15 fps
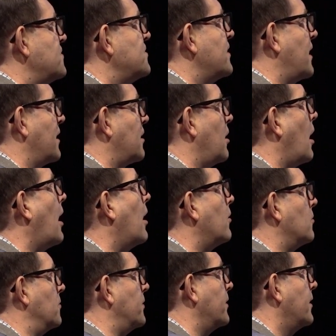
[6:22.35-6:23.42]
genetic
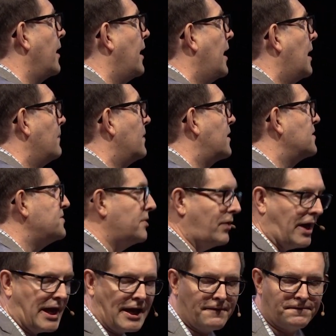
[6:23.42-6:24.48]
code because you
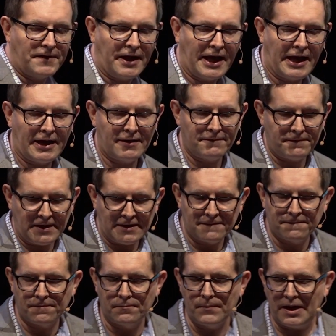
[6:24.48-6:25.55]
have to have
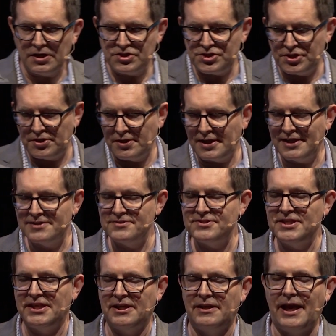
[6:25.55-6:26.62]
information in
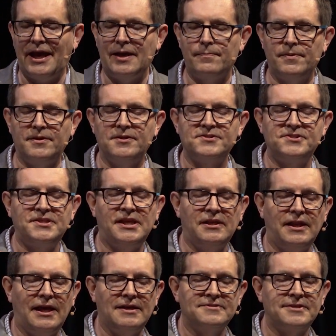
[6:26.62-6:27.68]
DNA because
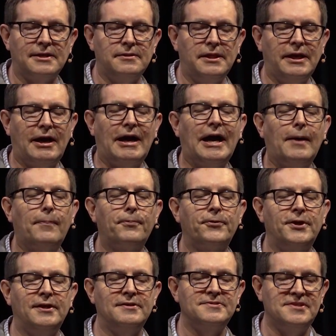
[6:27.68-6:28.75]
DNA is like the
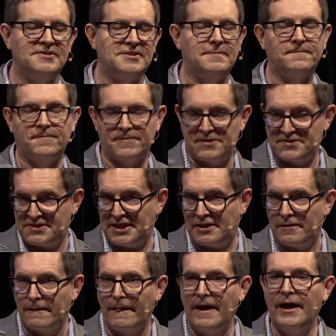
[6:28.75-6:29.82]
operating system for the
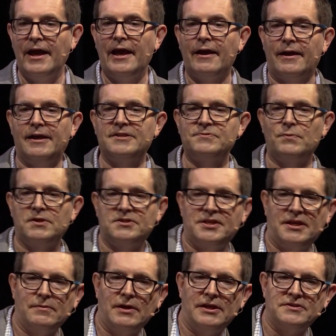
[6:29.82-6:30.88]
cell. It's
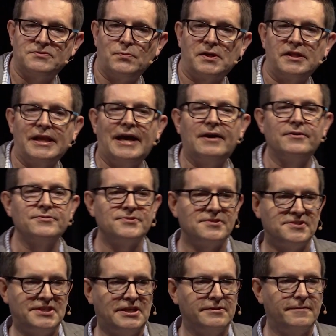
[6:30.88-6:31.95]
what allows a
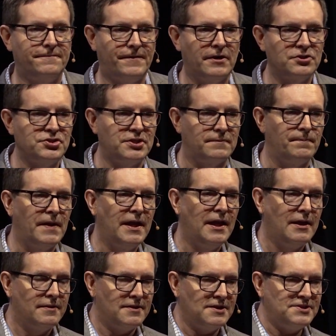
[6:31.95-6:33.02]
cell to function.
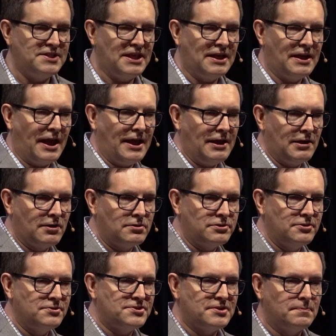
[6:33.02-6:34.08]
The DNA
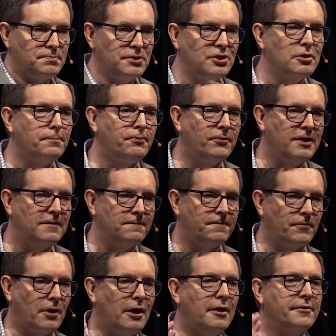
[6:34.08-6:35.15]
includes the blueprint
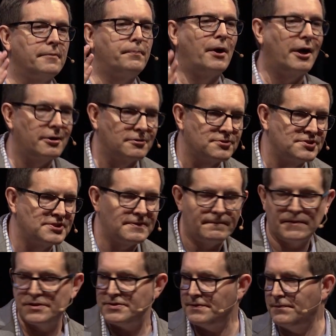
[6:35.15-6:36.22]
for all the parts.
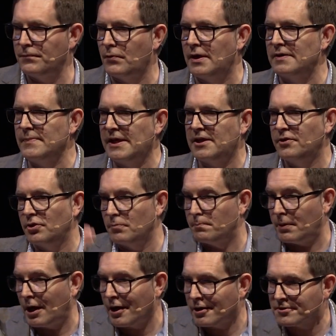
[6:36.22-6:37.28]
So if you want to make a new
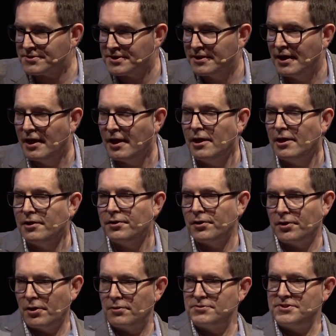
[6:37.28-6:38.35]
part, you
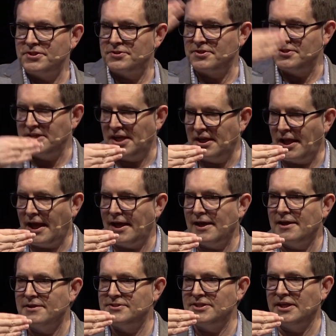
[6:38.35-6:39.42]
go to
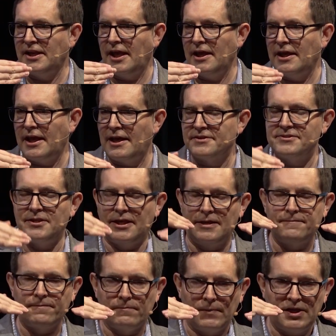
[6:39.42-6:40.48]
DNA. DNA has the
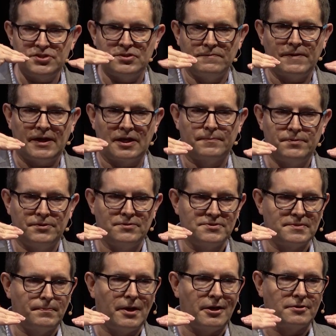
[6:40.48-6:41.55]
information of how to
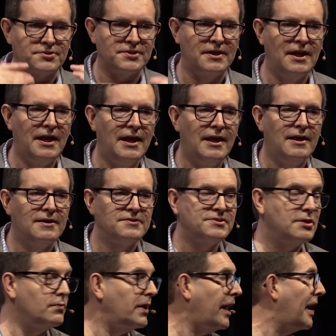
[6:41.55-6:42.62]
produce a part.
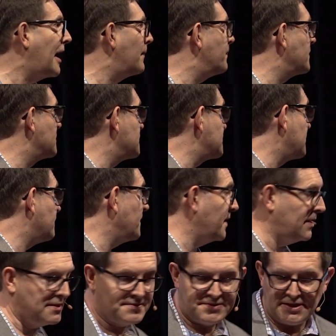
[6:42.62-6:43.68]
So what happens
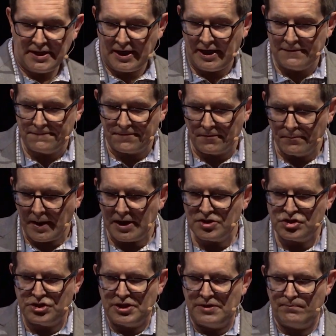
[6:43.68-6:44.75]
is the
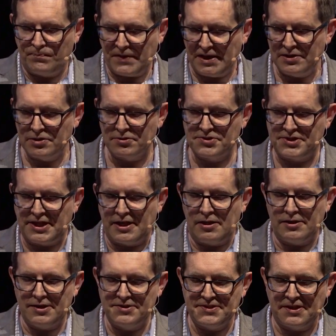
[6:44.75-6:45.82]
information in your
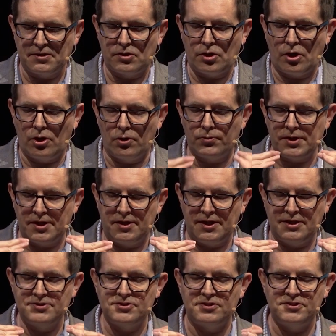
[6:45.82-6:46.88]
cell is encoded
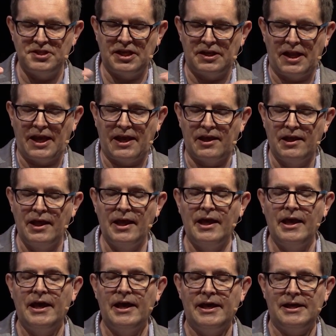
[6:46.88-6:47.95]
into DNA.
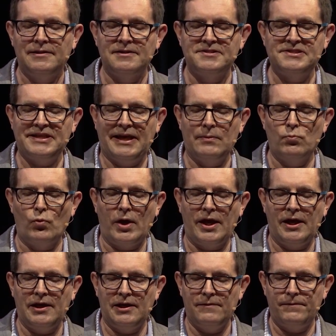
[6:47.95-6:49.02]
In the same
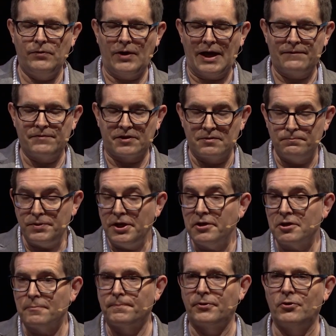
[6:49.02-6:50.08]
way, if you have a
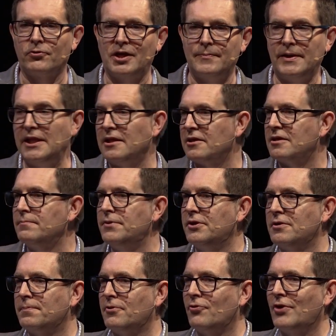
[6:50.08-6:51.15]
computer program, any
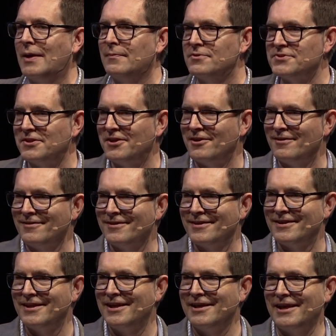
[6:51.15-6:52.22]
computer programmers in here?
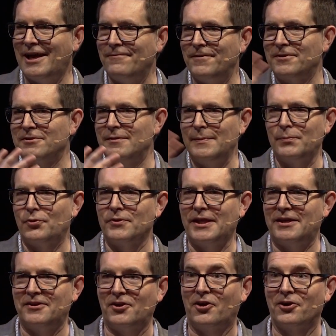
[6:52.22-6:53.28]
Yeah, I figured there'd be more of
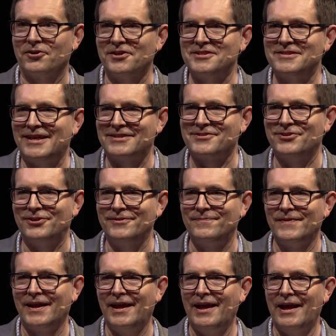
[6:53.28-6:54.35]
that in artists. That's cool.
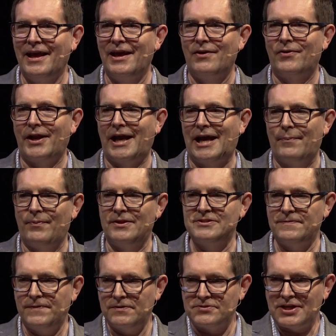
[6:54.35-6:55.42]
What
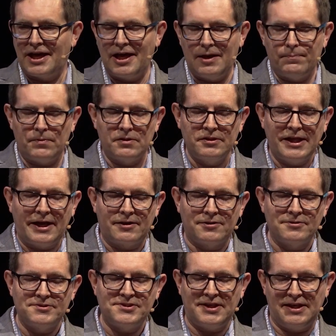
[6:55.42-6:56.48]
happens if you type
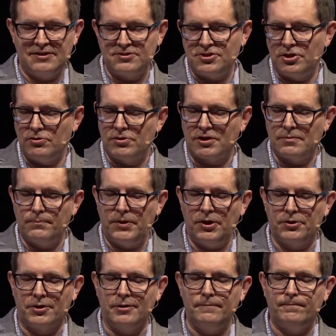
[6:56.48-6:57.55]
letters into a
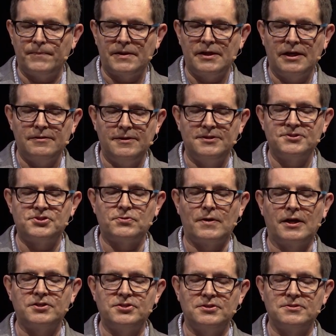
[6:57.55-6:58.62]
computer, like the
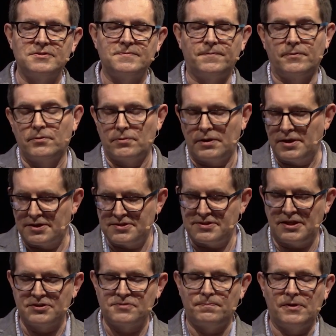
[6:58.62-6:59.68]
instructions for an
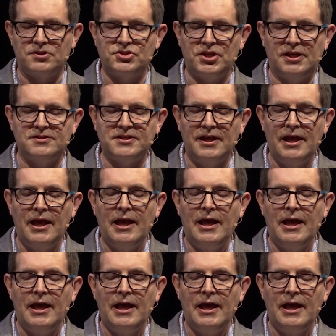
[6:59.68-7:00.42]
Excel spreadsheet,